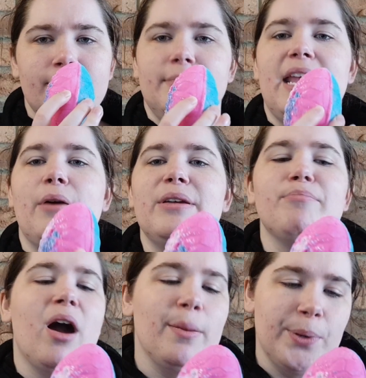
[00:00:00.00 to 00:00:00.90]
Now, in
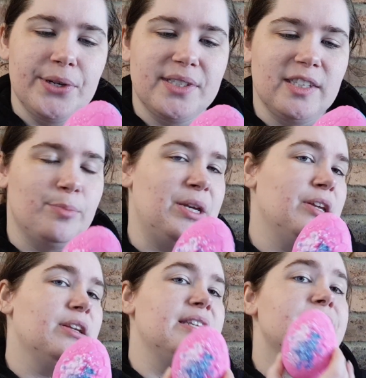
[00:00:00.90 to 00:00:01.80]
my personal
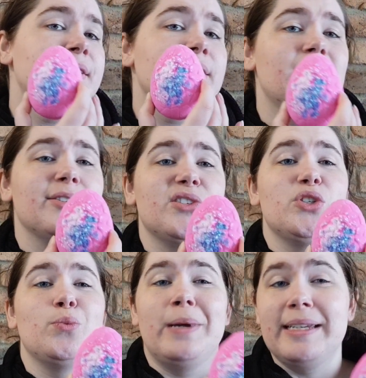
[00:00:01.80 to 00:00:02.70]
opinion, this is a lot
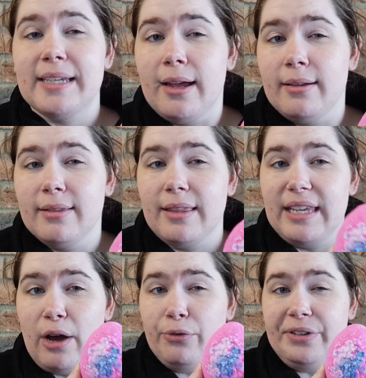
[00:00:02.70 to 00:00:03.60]
sweeter than
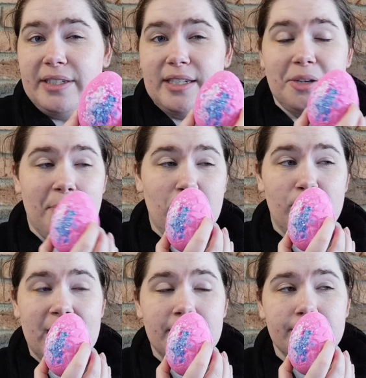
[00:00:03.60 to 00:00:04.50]
the Elfie Stick Bubble
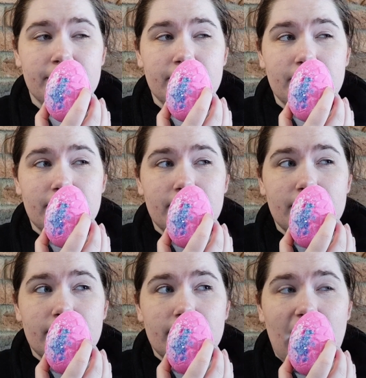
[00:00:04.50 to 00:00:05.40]
Bar.
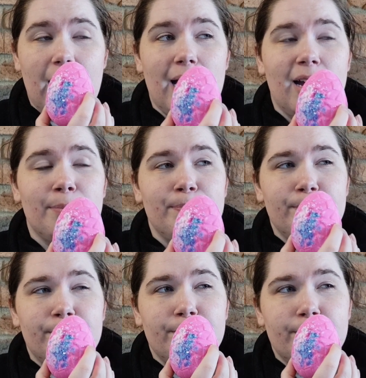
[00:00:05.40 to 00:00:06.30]
Um,
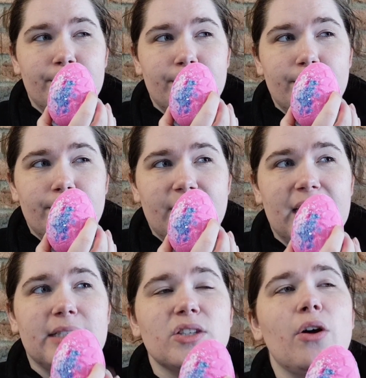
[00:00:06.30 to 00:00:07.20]

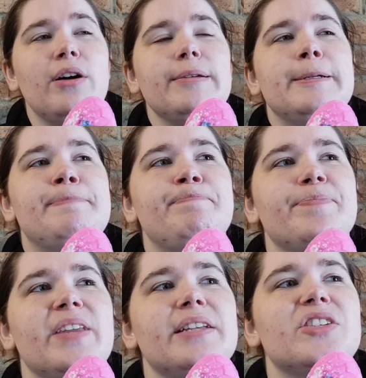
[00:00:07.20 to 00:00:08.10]
it's got
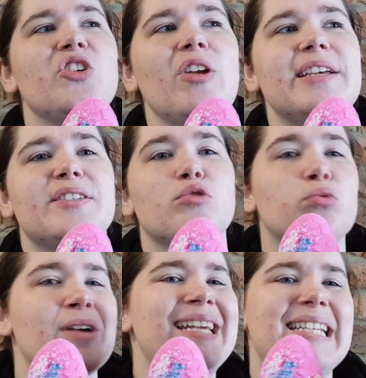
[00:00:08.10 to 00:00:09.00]
it's not as
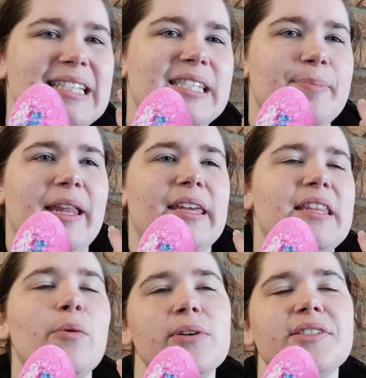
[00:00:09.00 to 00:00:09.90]
green smelling.
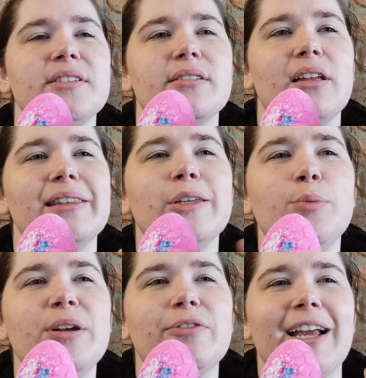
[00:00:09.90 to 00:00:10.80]
There was a little
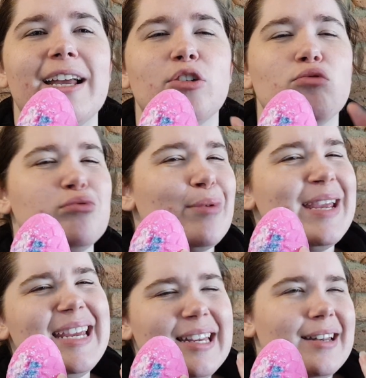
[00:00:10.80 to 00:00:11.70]
bit of like a
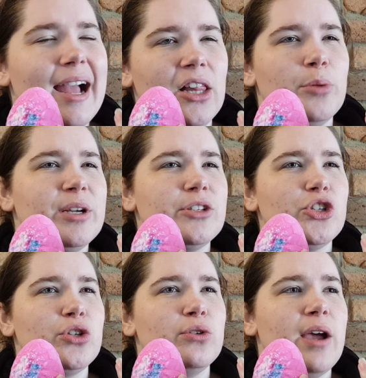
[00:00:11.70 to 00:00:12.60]
green element
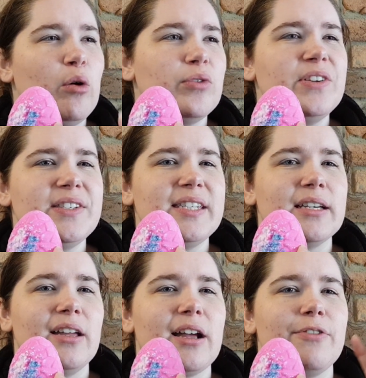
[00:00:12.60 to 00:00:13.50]
to Elfie
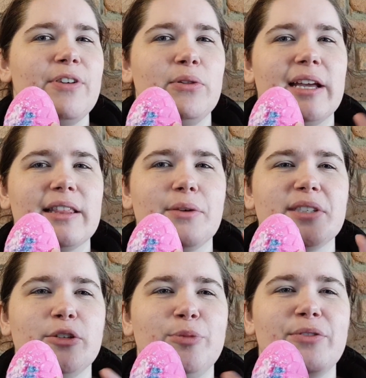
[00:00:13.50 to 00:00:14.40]
stick. Like I felt like there
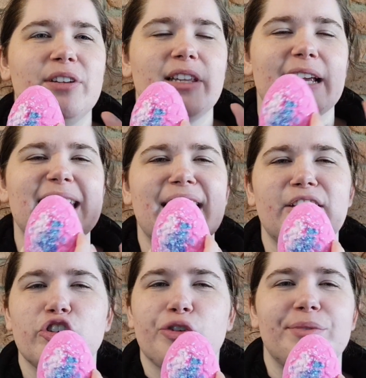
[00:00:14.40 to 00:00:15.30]
was a little bit of a like a
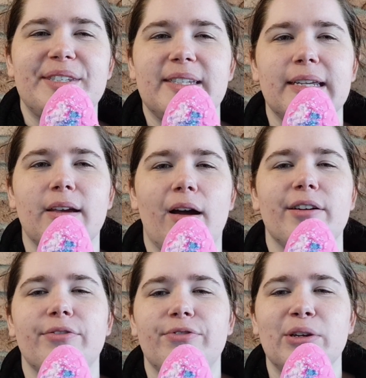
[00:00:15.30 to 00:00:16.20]
naturistic kind
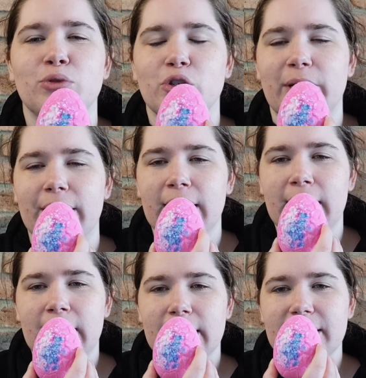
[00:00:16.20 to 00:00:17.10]
of feel to it.
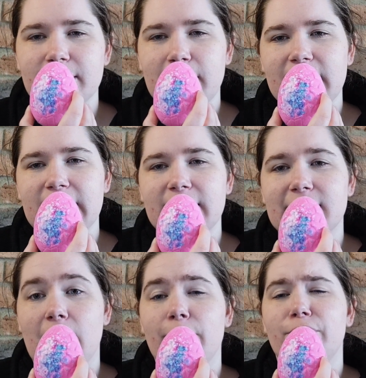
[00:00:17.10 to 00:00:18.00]
This one
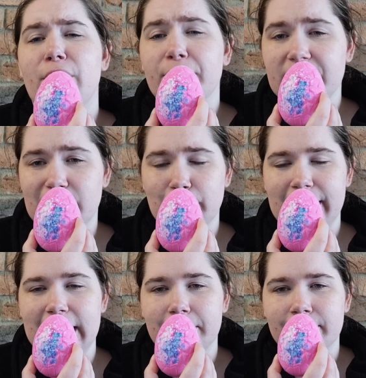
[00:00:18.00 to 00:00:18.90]
is very
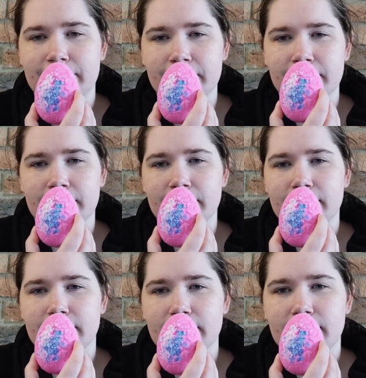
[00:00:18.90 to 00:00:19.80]
sweet.
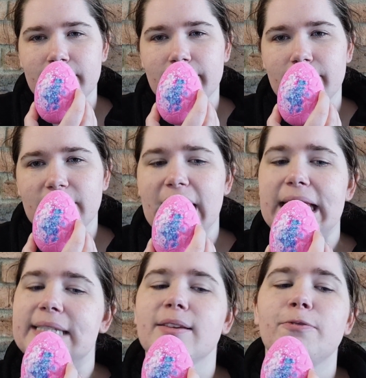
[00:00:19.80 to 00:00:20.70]
There
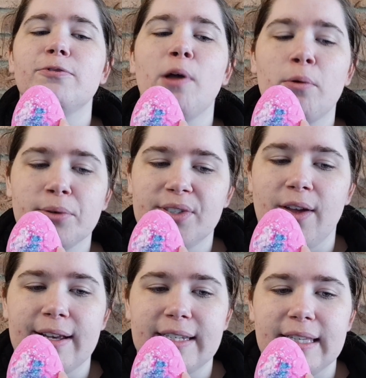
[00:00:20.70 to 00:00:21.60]
is a floral
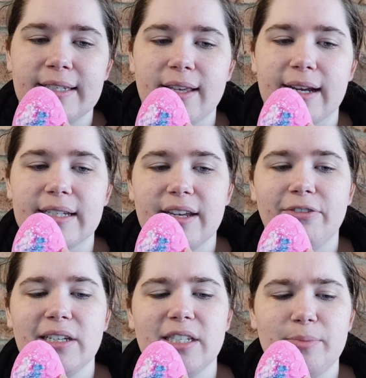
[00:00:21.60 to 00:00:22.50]
side to this. I can
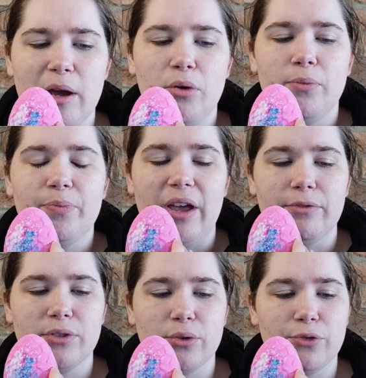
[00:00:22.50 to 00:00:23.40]
definitely smell
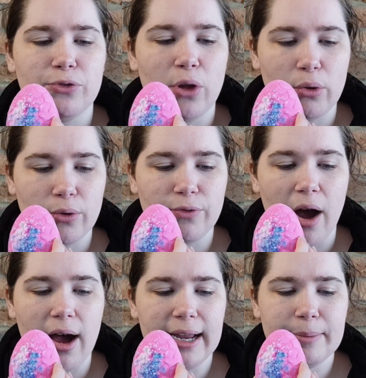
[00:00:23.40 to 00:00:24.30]
that sort of floral
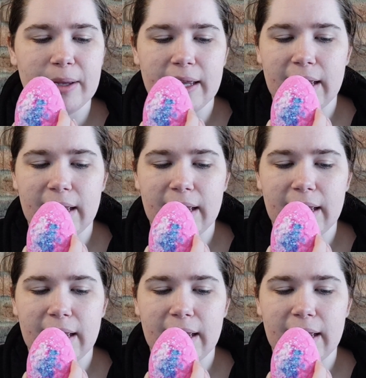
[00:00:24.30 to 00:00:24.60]
vibe.